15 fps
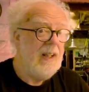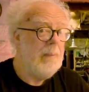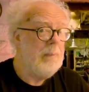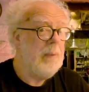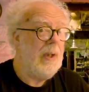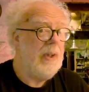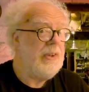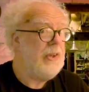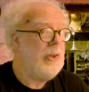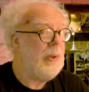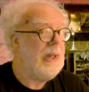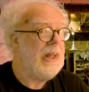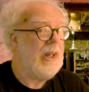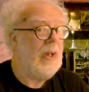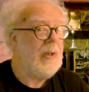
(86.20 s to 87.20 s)
but
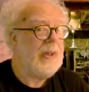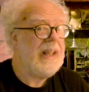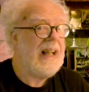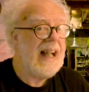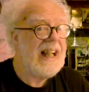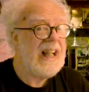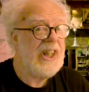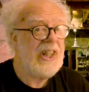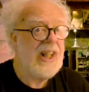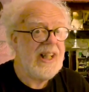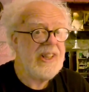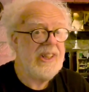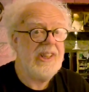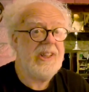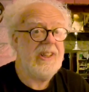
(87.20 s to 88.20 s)
doing okay
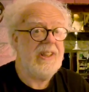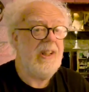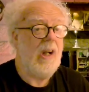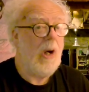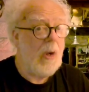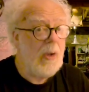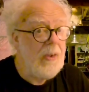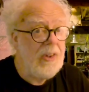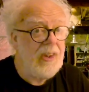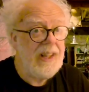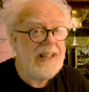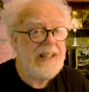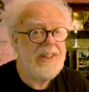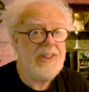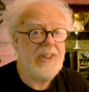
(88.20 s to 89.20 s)
thanks
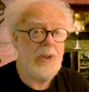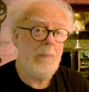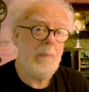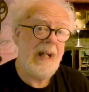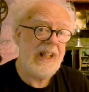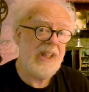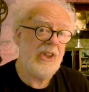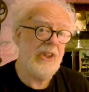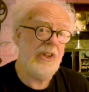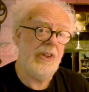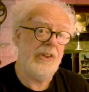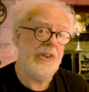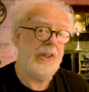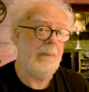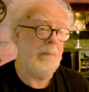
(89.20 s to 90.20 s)
only to
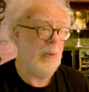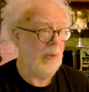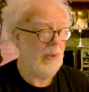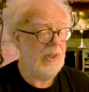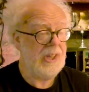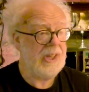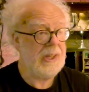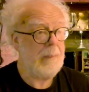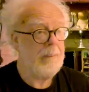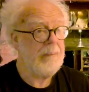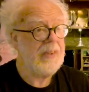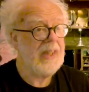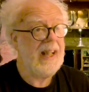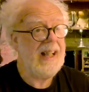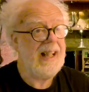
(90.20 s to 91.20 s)
Patreon support.
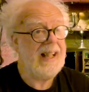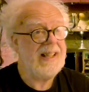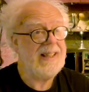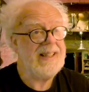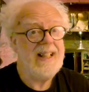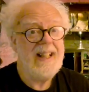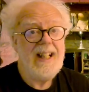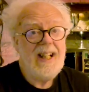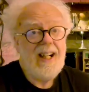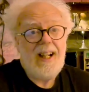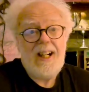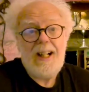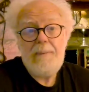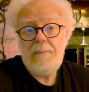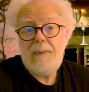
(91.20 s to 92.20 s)
And
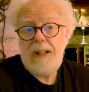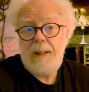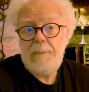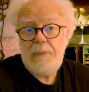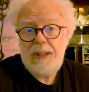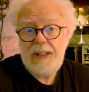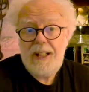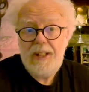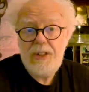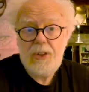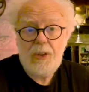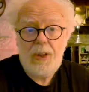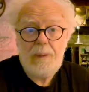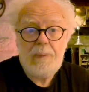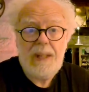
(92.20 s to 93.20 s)
I'm I'm really
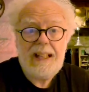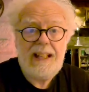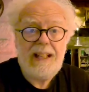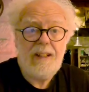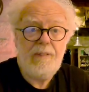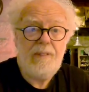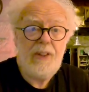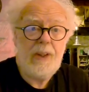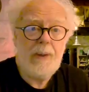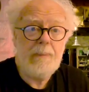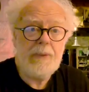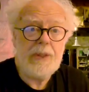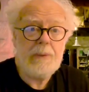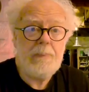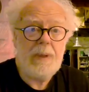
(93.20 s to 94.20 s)
enjoying making the
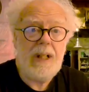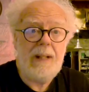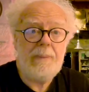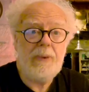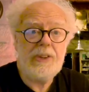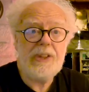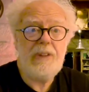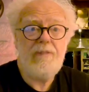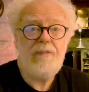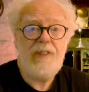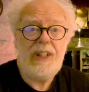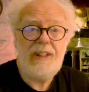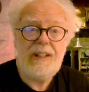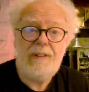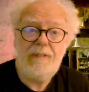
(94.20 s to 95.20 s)
films, but I'm also
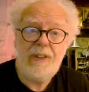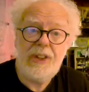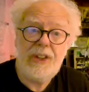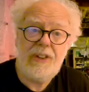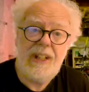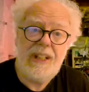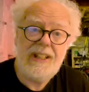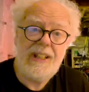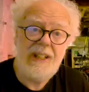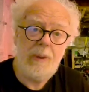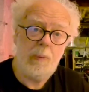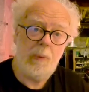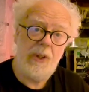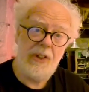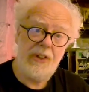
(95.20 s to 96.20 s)
very
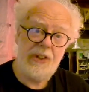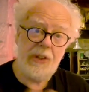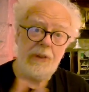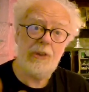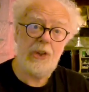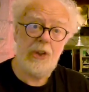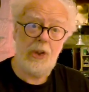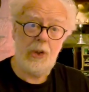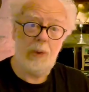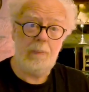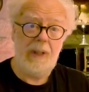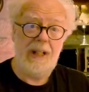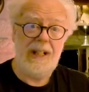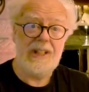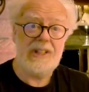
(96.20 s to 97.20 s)
frustrated with YouTube
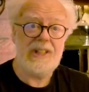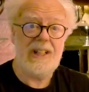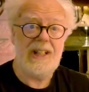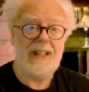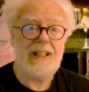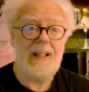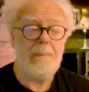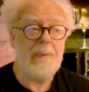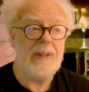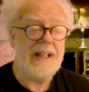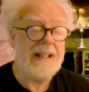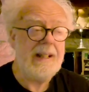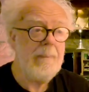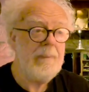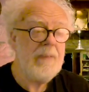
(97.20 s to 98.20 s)
as a company.